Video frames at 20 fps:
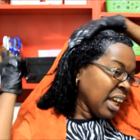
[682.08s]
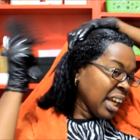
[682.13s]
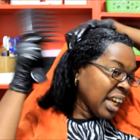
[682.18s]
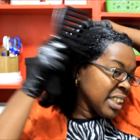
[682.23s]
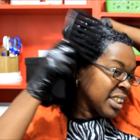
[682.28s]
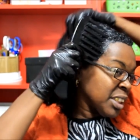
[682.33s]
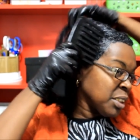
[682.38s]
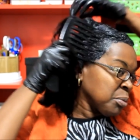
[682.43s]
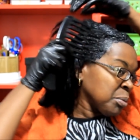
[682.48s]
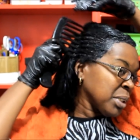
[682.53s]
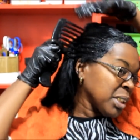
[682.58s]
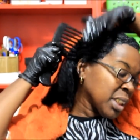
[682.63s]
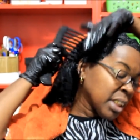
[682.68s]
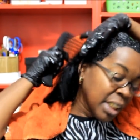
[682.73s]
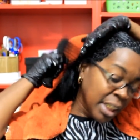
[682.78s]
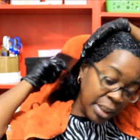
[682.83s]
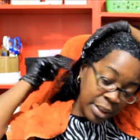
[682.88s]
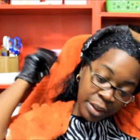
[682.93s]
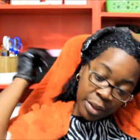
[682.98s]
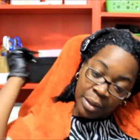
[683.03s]
I just wish
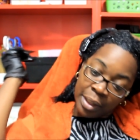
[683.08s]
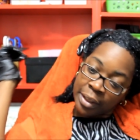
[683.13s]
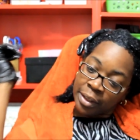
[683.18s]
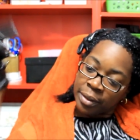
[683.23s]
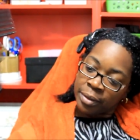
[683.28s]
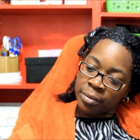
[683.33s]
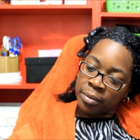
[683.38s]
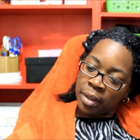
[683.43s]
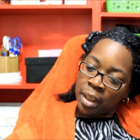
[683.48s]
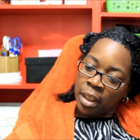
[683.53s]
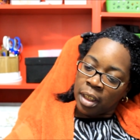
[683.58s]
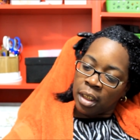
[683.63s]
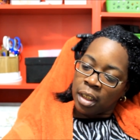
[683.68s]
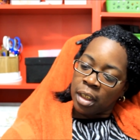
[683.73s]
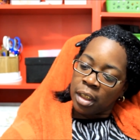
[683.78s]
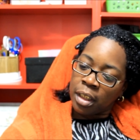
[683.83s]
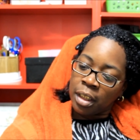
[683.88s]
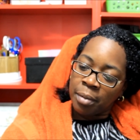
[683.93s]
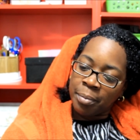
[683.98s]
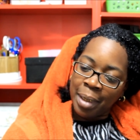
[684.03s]
that no, I don't.
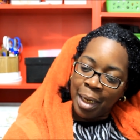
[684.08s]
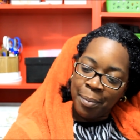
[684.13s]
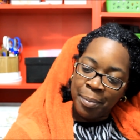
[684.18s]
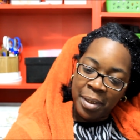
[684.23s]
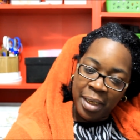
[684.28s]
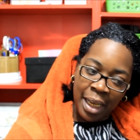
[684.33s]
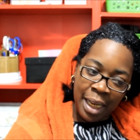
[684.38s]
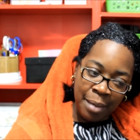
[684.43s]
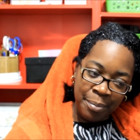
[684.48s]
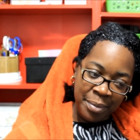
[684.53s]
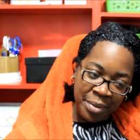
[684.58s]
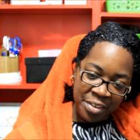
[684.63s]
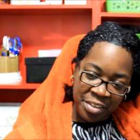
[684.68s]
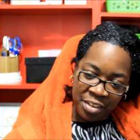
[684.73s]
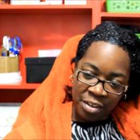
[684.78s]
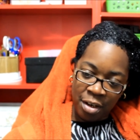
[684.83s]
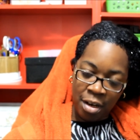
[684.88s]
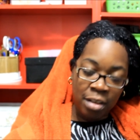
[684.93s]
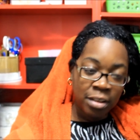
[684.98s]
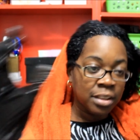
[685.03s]
Um, I'd be I'd be
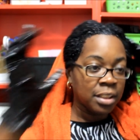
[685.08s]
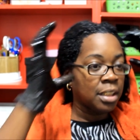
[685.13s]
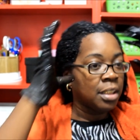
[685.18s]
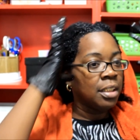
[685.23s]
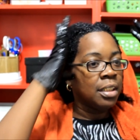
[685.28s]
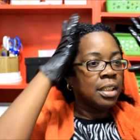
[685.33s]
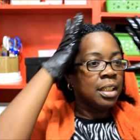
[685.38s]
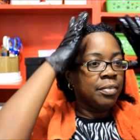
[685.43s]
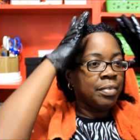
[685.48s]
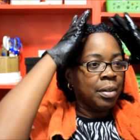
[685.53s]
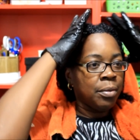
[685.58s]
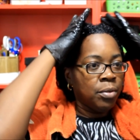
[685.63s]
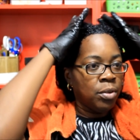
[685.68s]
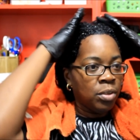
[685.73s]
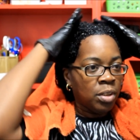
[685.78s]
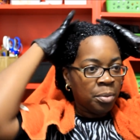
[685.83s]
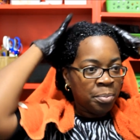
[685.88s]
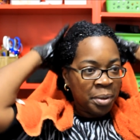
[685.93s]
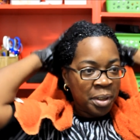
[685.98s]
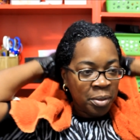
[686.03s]
shocked if I
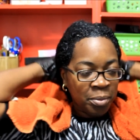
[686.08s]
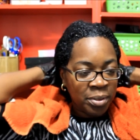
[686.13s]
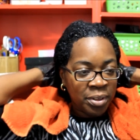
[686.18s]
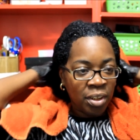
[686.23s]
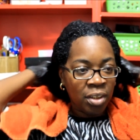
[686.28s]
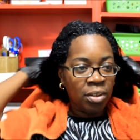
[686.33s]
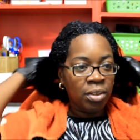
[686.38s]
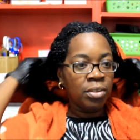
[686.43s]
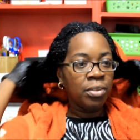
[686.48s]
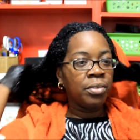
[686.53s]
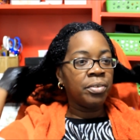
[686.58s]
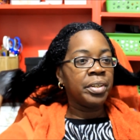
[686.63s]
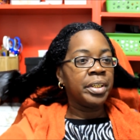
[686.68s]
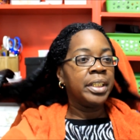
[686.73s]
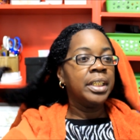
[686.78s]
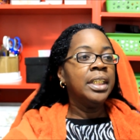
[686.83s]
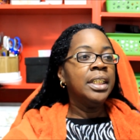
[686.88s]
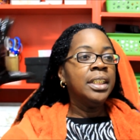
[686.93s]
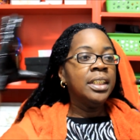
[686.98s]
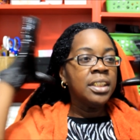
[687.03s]
woke up and it was all gray.
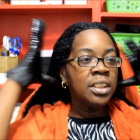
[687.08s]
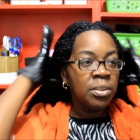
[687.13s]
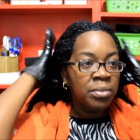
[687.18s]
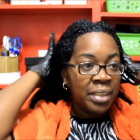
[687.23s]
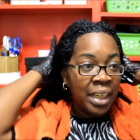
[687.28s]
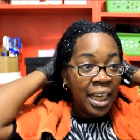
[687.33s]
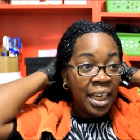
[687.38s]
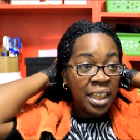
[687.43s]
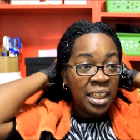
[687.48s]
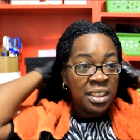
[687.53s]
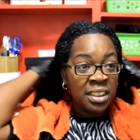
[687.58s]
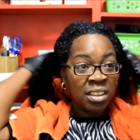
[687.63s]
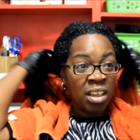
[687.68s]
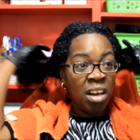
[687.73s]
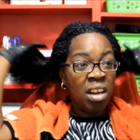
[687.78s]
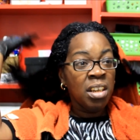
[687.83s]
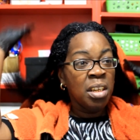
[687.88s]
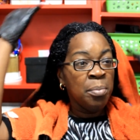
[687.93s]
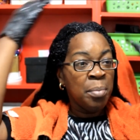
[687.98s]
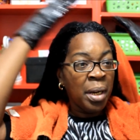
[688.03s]
So that is
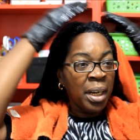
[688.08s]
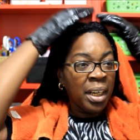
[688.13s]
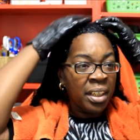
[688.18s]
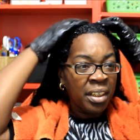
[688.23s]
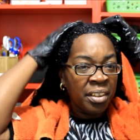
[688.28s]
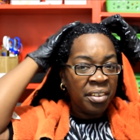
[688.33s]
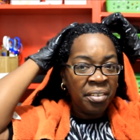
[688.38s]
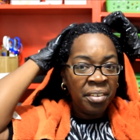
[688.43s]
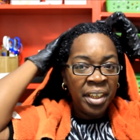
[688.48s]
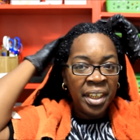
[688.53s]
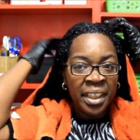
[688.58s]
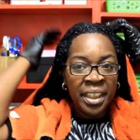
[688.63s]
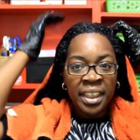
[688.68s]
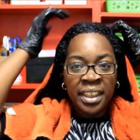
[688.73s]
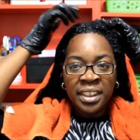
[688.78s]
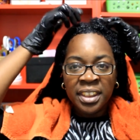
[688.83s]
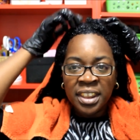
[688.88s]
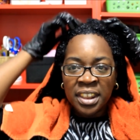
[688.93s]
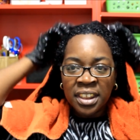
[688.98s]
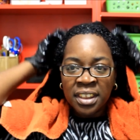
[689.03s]
all of my
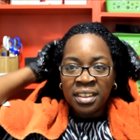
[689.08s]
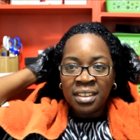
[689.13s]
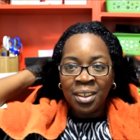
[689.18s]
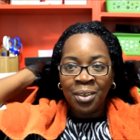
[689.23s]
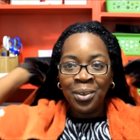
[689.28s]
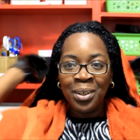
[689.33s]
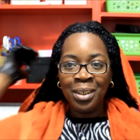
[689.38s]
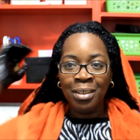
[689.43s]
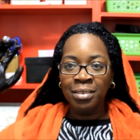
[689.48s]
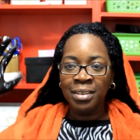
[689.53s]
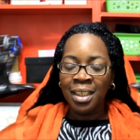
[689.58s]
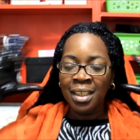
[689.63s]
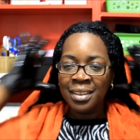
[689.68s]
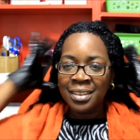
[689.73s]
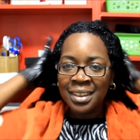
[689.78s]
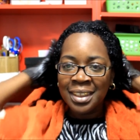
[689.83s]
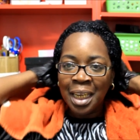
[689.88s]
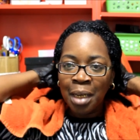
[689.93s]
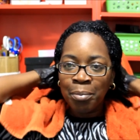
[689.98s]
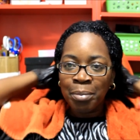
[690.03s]
grayness going on. Y'all
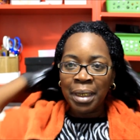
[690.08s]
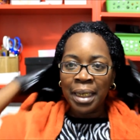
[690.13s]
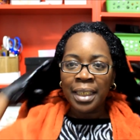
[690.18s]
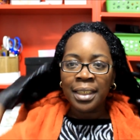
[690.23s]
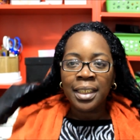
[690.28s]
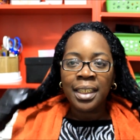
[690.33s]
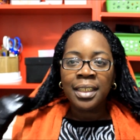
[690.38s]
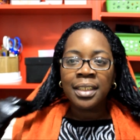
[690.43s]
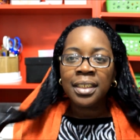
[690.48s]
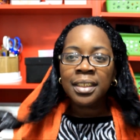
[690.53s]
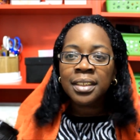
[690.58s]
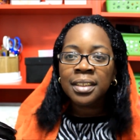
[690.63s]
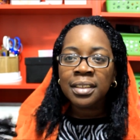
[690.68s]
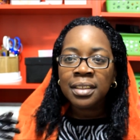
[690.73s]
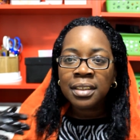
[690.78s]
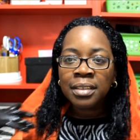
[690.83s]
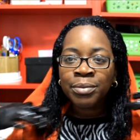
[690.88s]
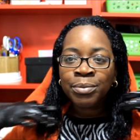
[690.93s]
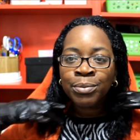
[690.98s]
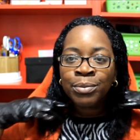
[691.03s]
see how black that
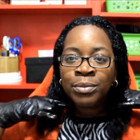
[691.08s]
is?